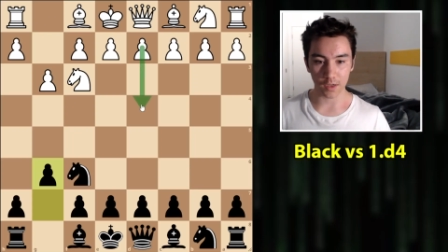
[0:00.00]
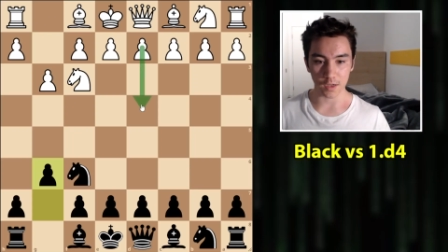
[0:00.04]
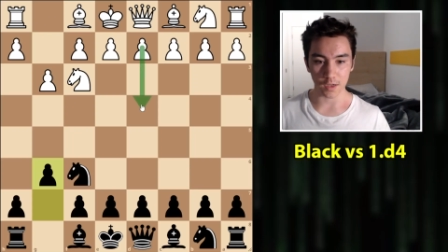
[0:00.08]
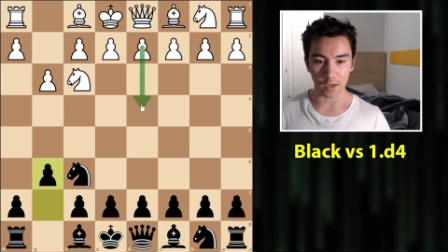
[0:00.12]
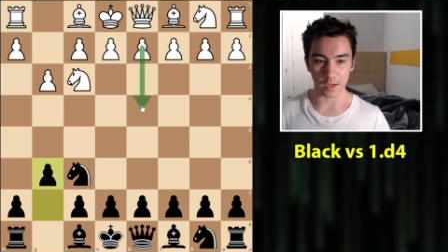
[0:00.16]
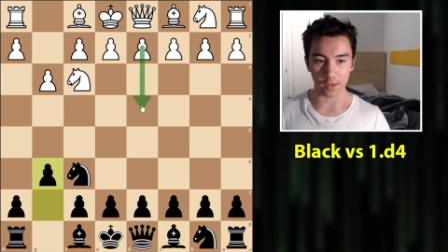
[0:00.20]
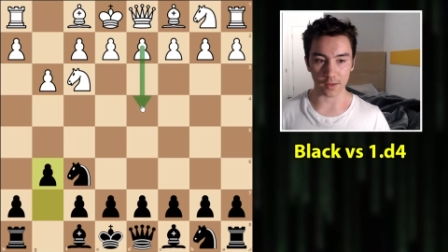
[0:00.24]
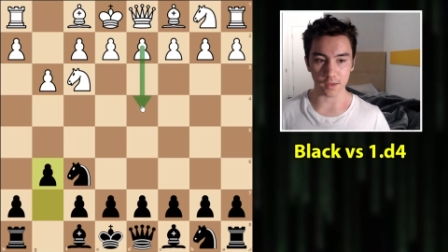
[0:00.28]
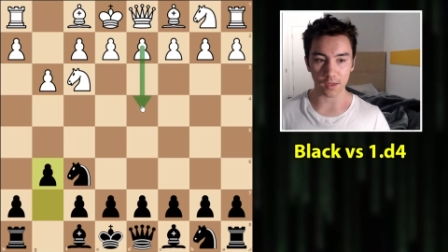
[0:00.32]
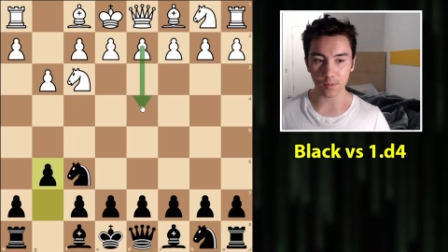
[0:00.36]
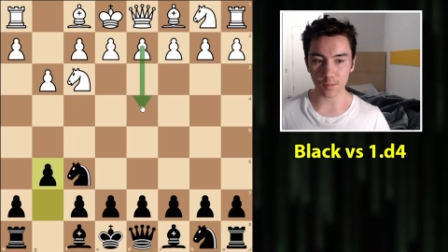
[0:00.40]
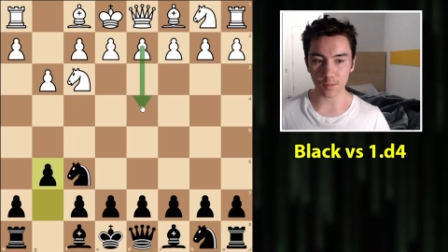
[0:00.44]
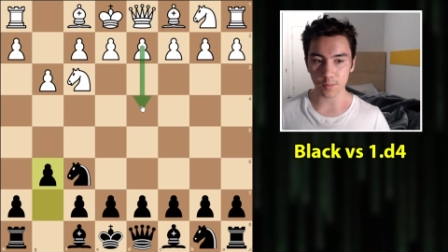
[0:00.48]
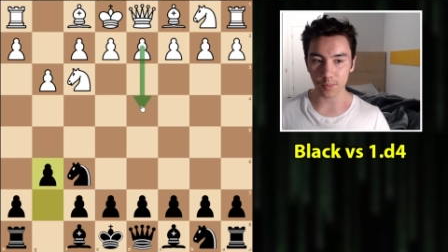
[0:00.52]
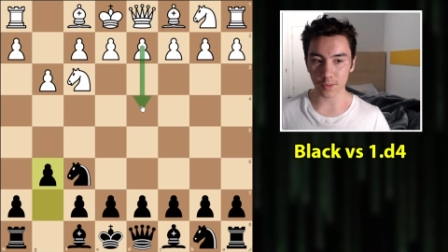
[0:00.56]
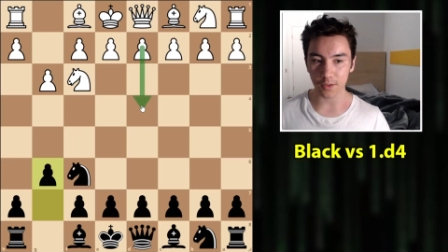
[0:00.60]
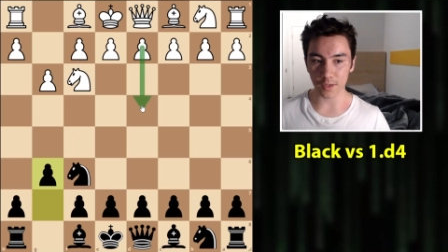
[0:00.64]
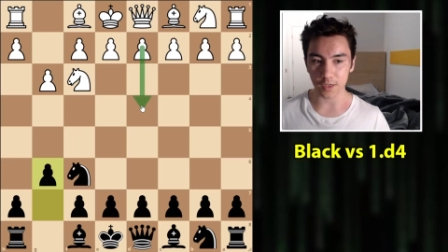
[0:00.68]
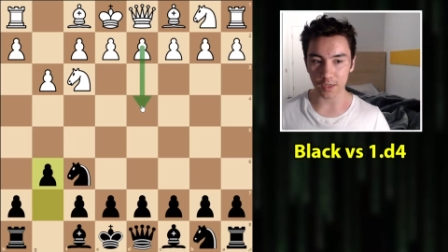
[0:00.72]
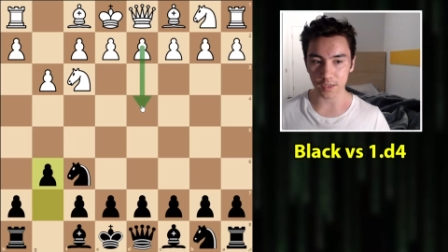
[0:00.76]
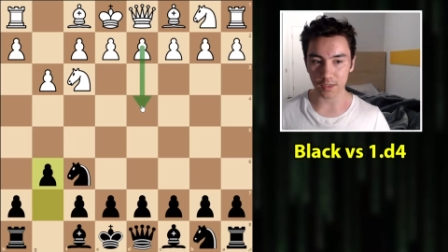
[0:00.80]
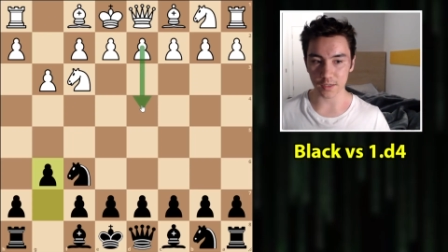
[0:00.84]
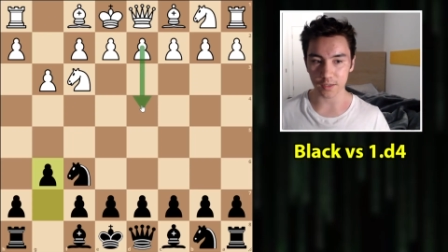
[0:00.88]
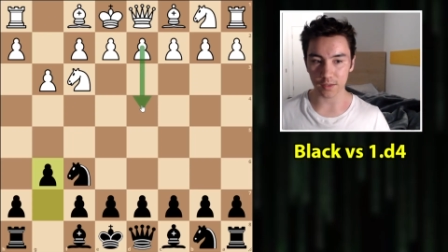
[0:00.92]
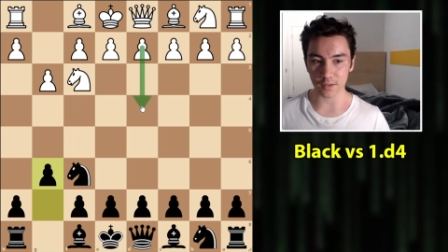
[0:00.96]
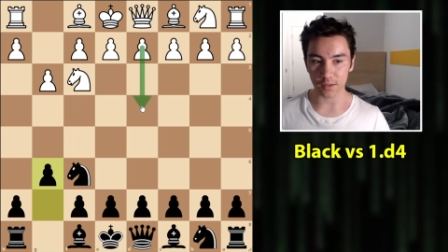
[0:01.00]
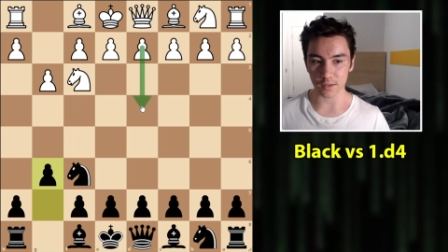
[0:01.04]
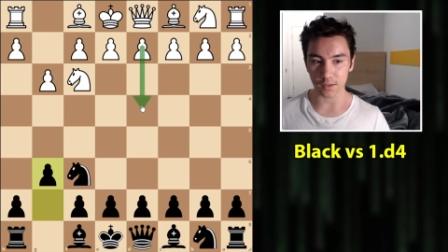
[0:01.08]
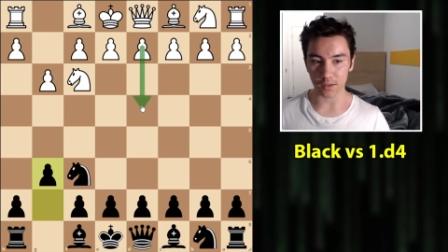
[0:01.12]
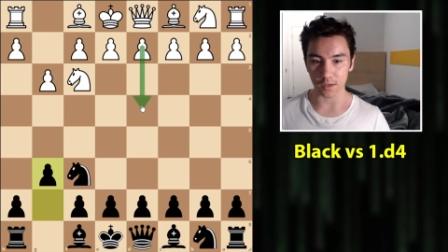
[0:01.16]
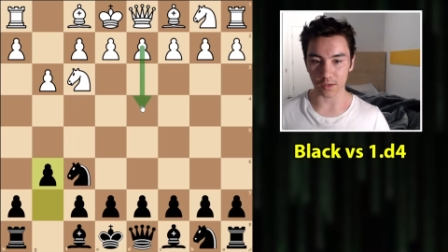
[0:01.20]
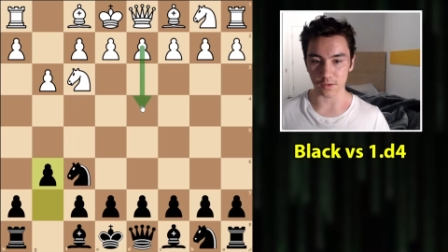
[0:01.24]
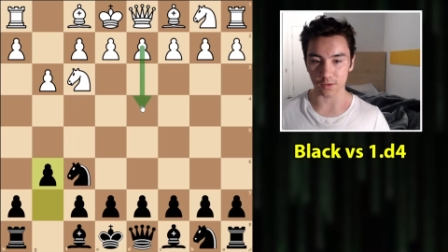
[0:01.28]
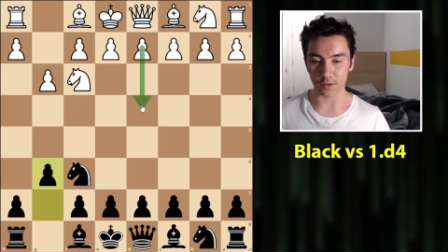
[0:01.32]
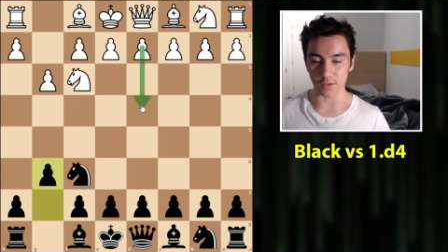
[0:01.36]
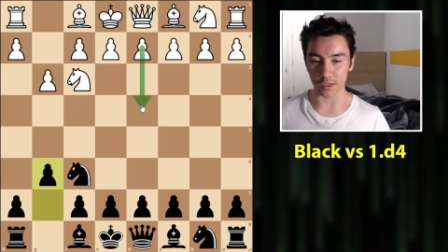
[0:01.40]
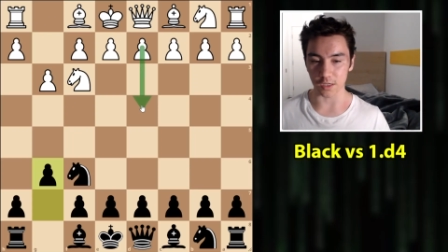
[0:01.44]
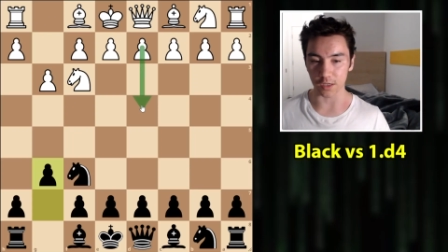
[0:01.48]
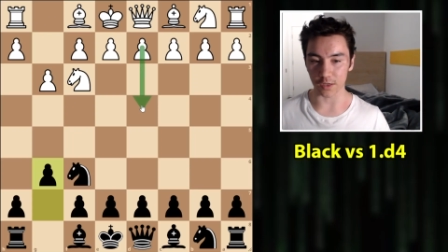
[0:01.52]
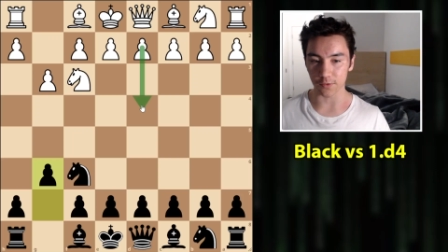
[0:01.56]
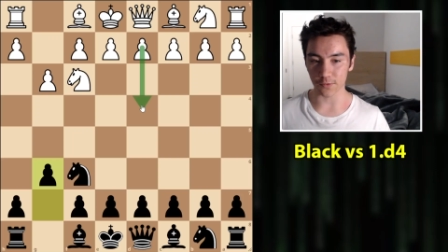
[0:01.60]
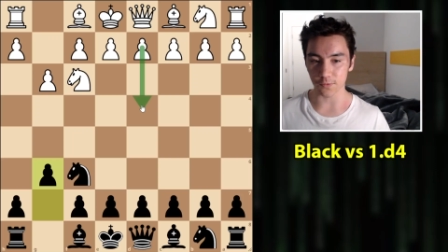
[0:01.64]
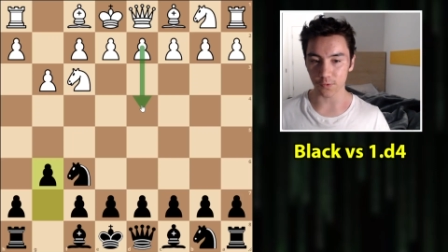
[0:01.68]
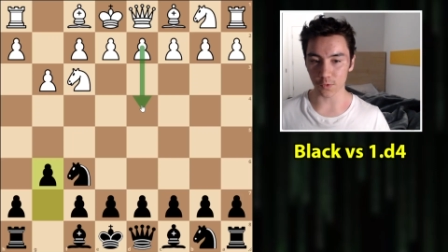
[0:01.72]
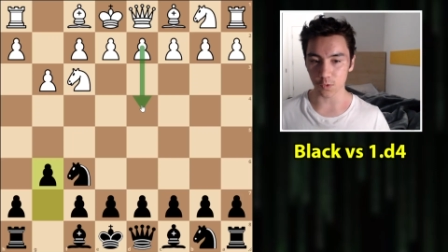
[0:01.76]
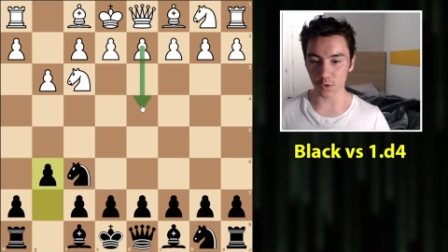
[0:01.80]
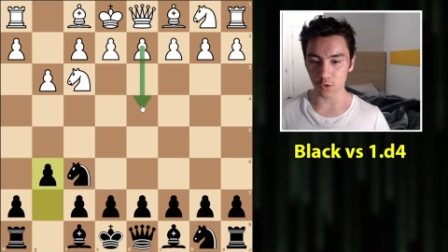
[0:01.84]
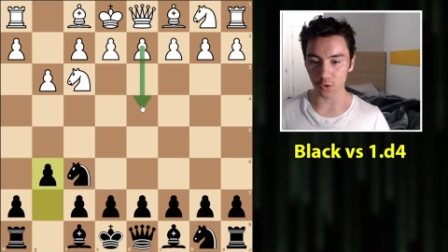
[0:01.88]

and then playing a d4